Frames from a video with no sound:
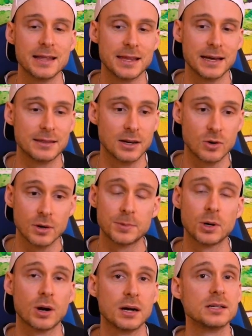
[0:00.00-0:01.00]
that the
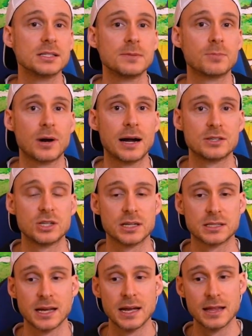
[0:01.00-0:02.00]
cryptocurrency projects